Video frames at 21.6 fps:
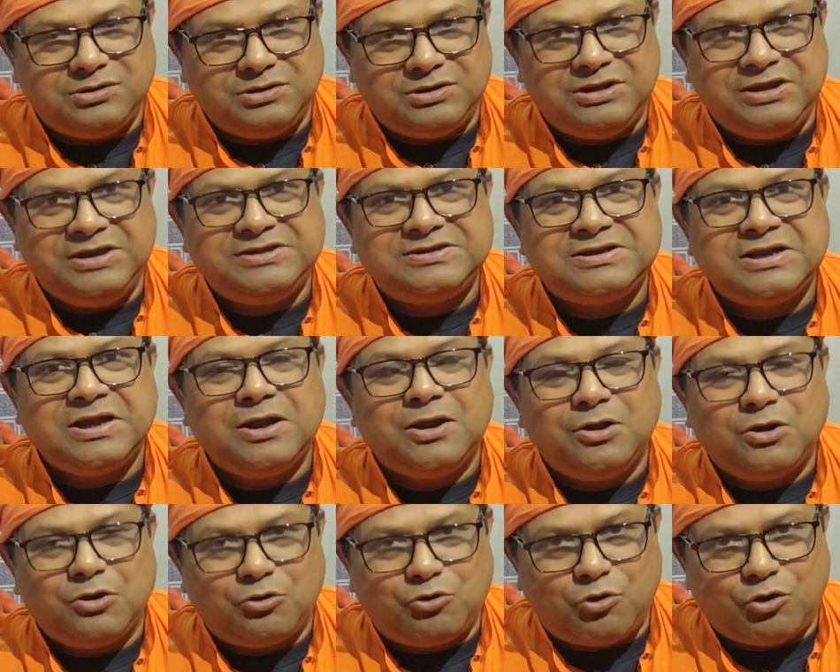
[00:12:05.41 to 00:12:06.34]
these
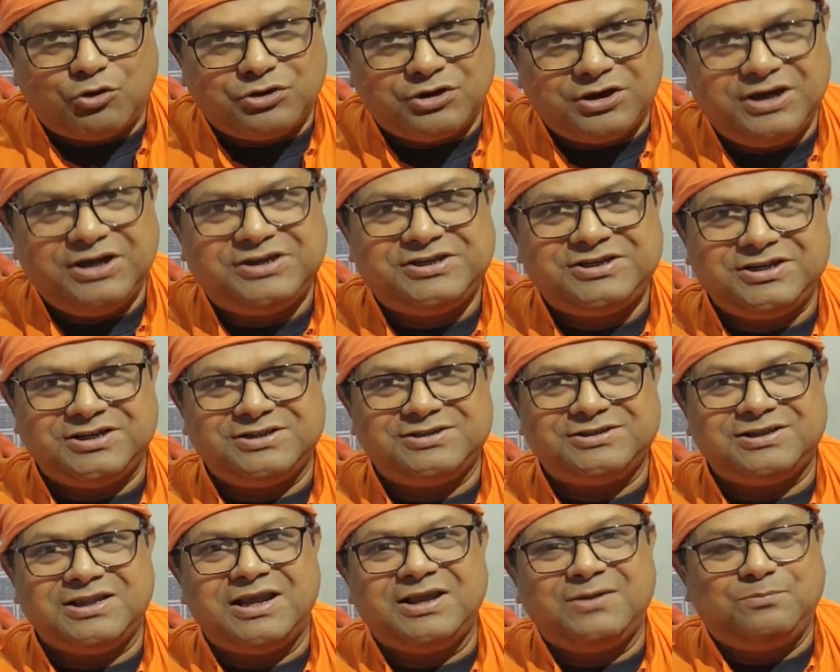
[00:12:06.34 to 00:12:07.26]

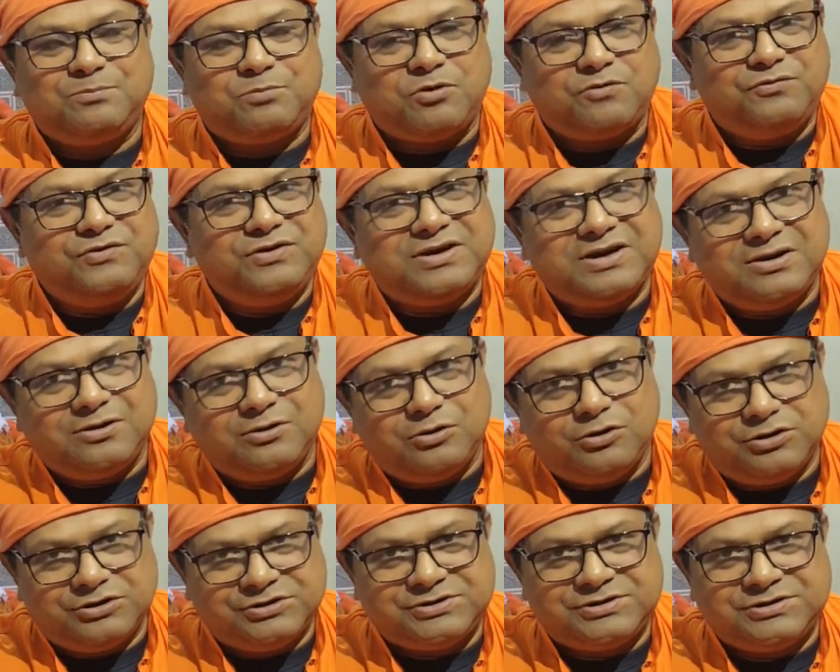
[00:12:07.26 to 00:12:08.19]
contradictions, like profit and
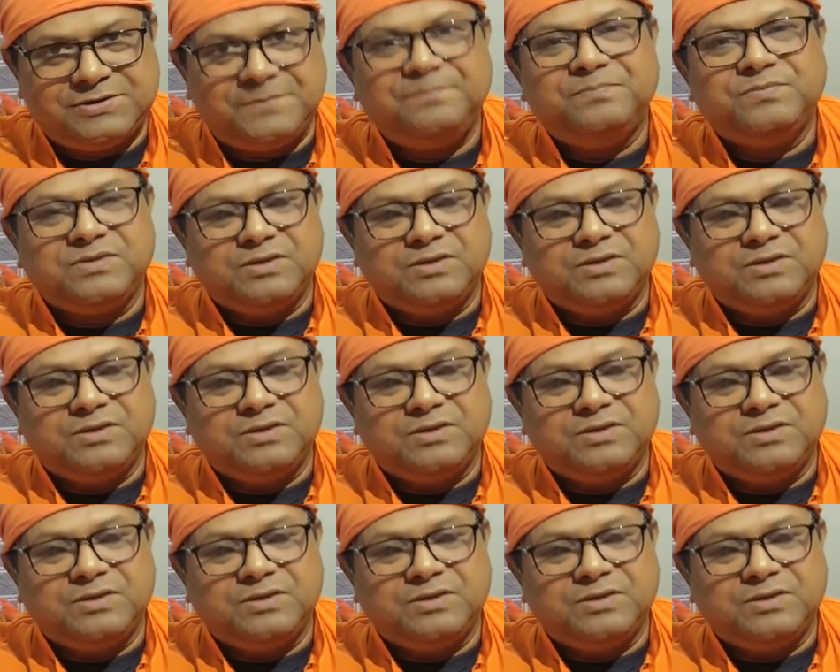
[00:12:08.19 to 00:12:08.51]
loss,